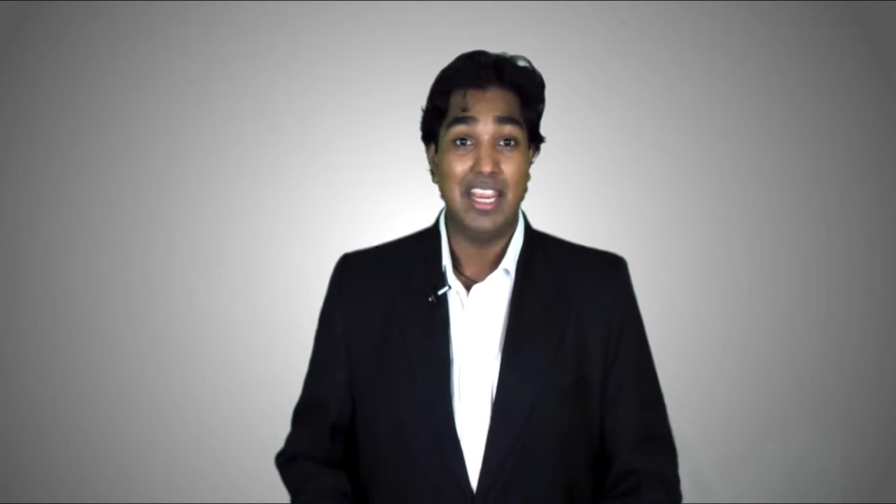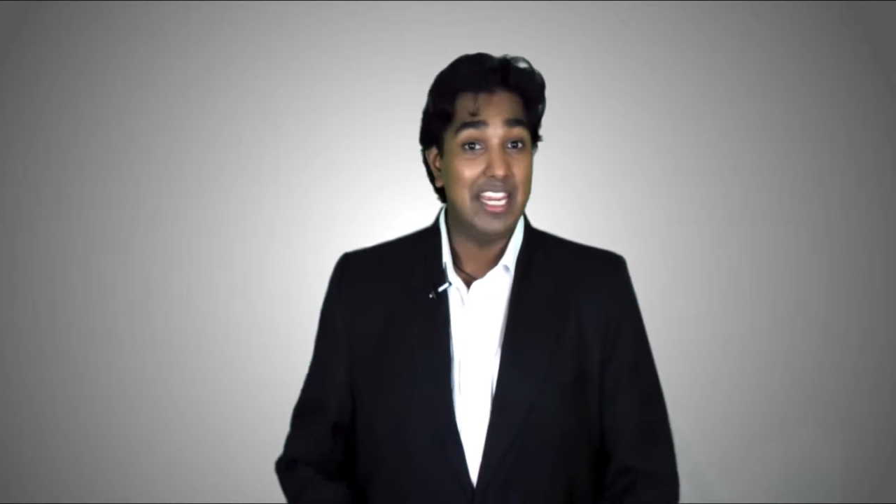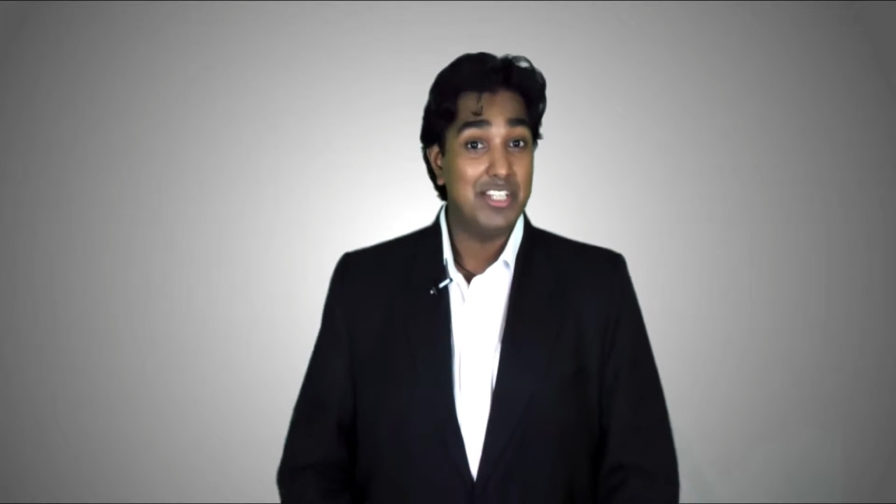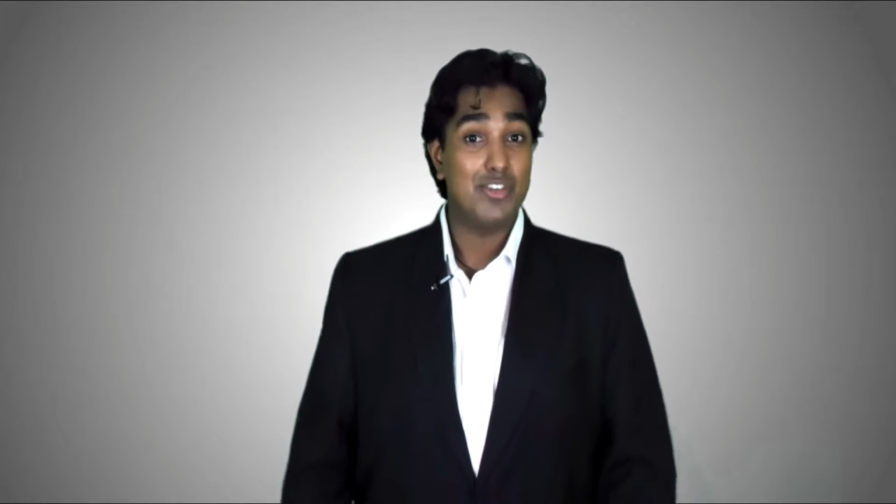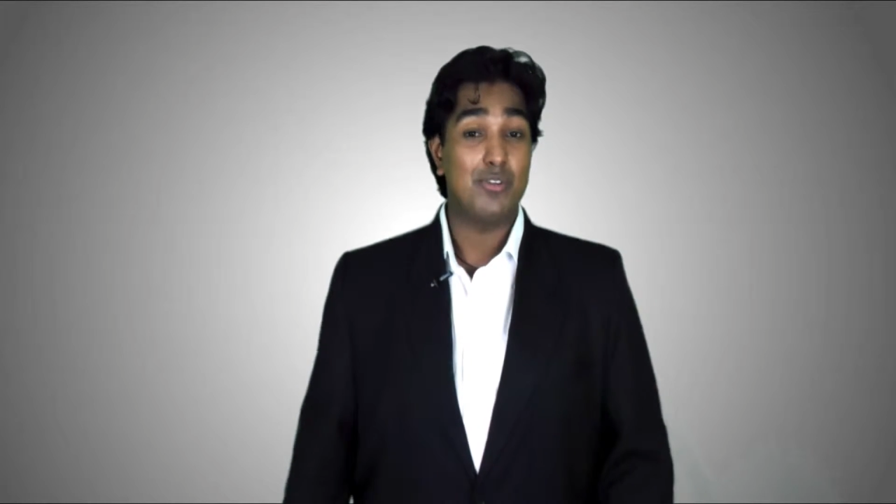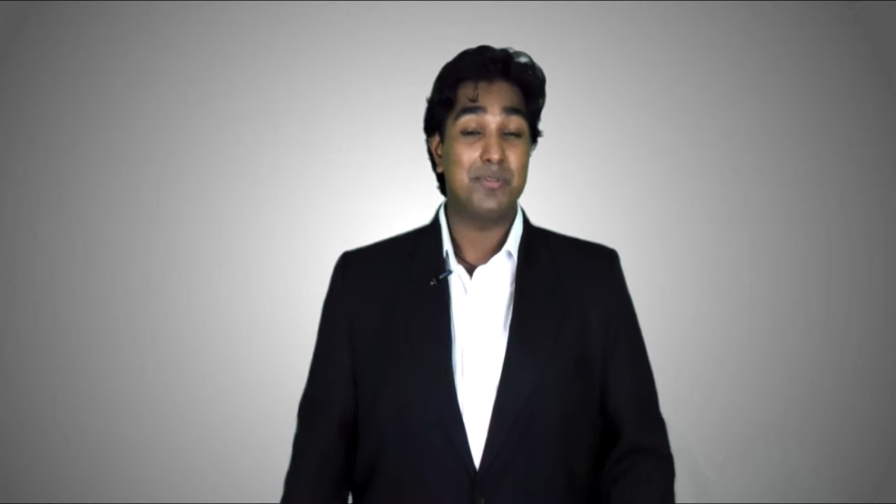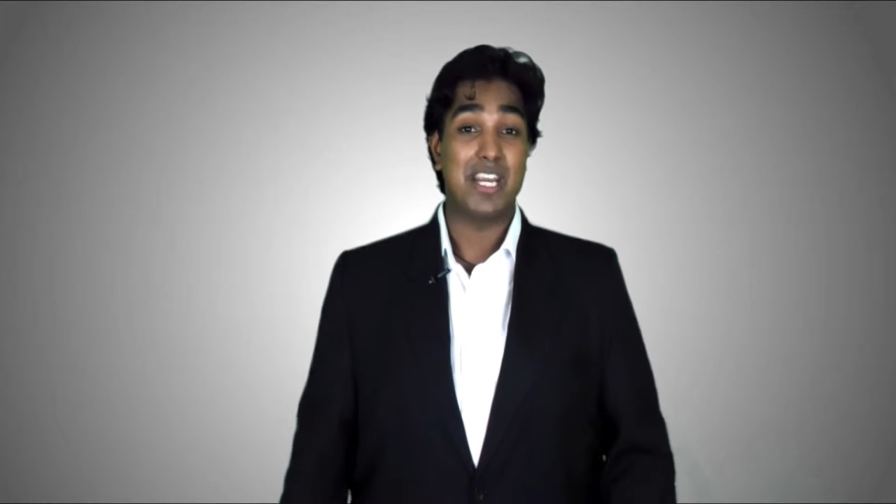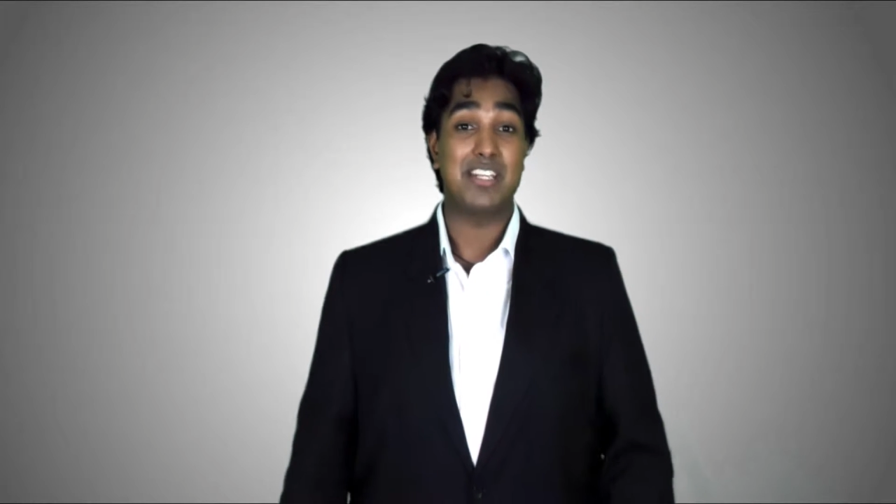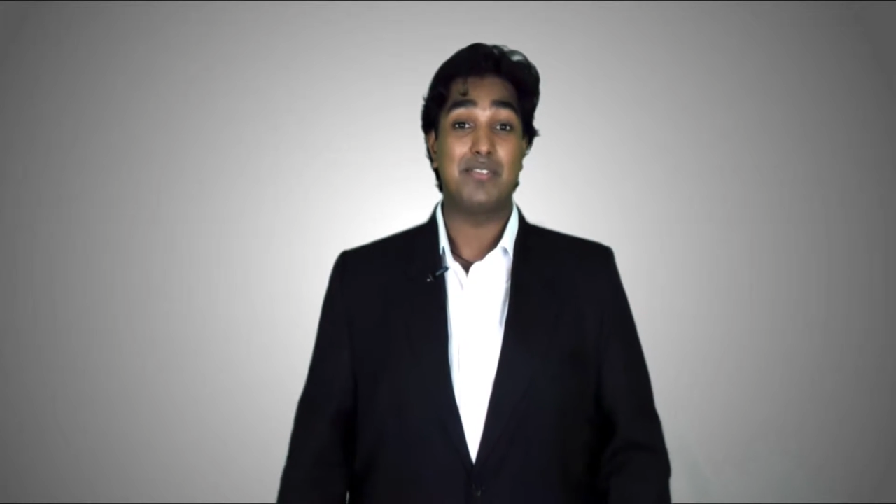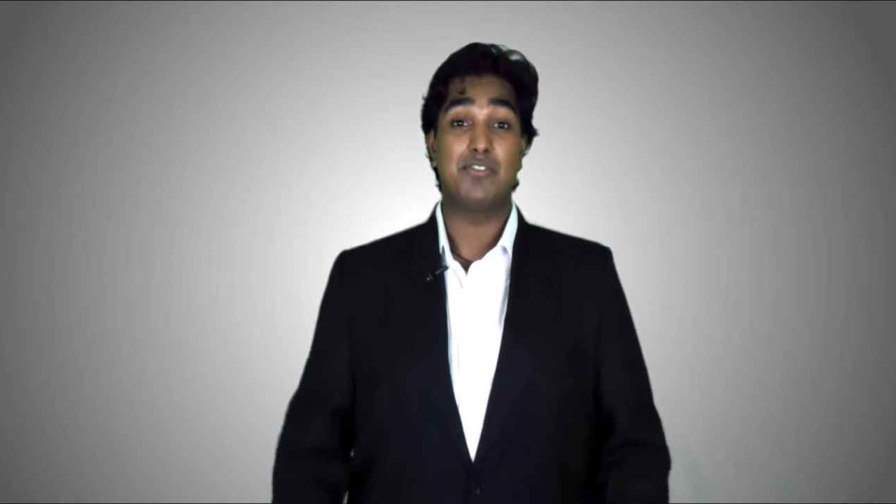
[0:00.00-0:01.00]
Is your
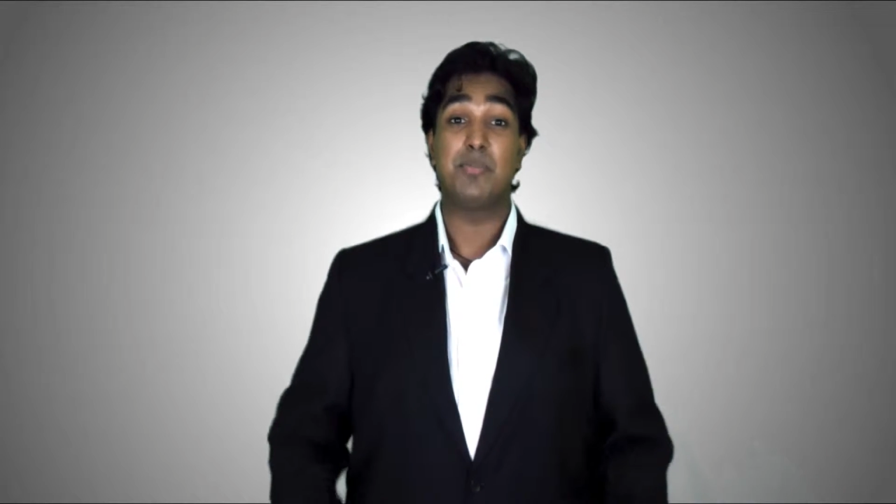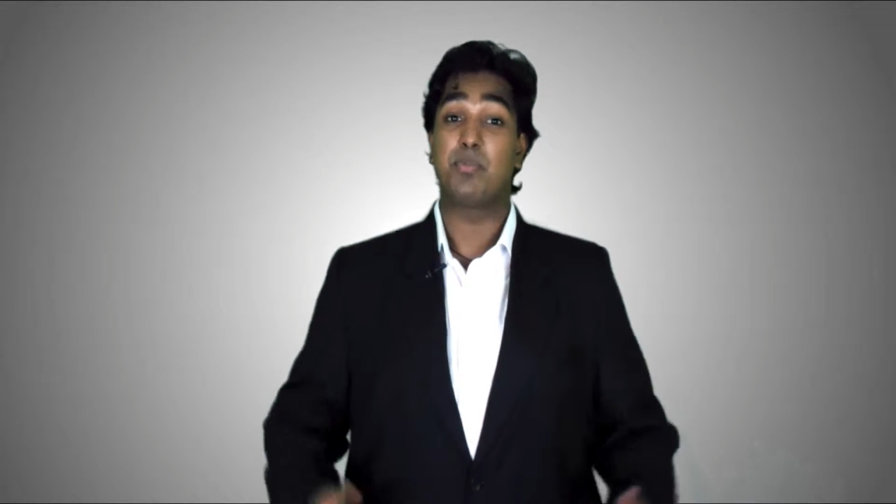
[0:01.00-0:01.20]
objective to